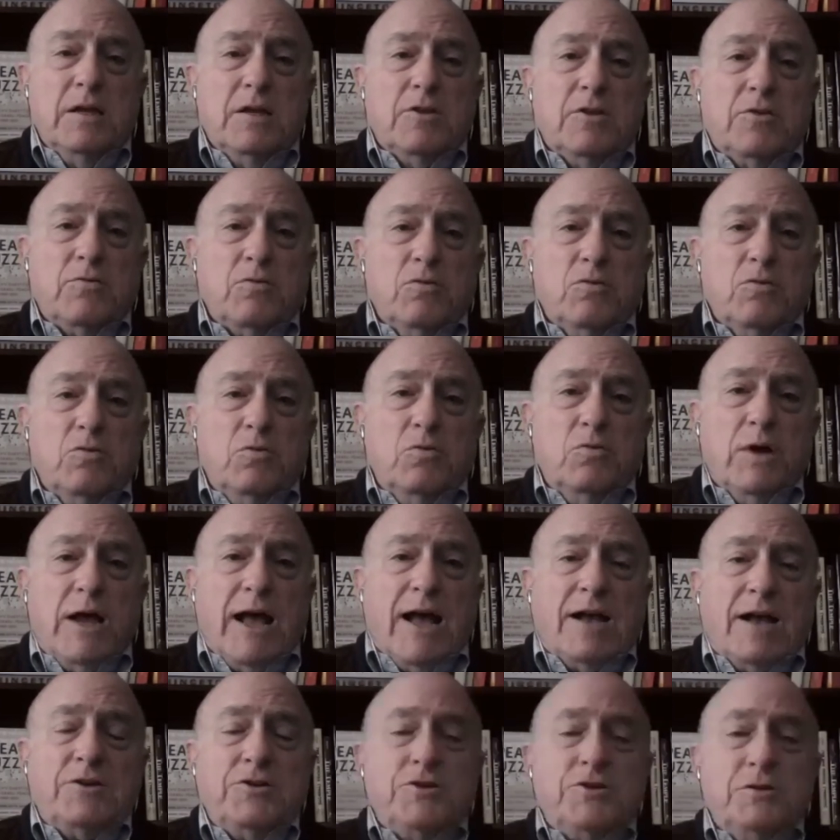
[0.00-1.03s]
through
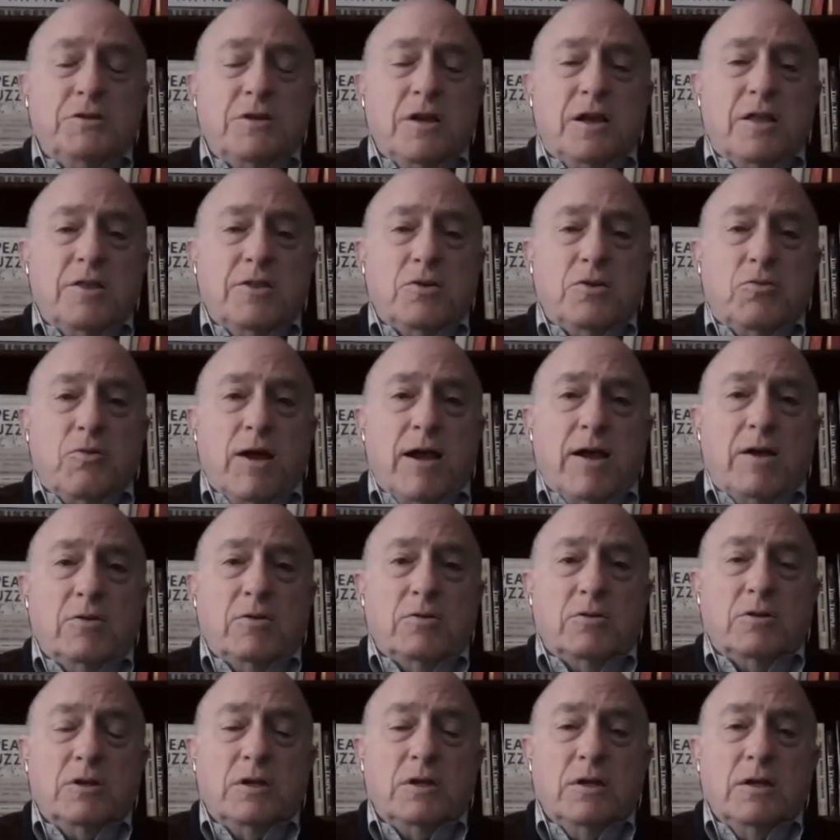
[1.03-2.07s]
actions on the
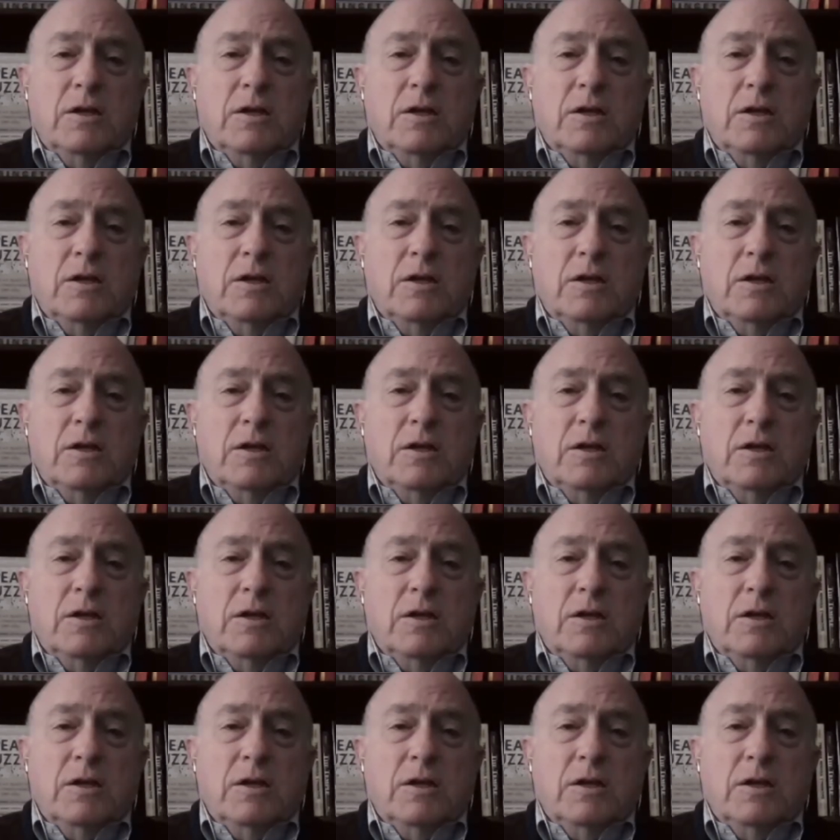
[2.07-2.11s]
ground,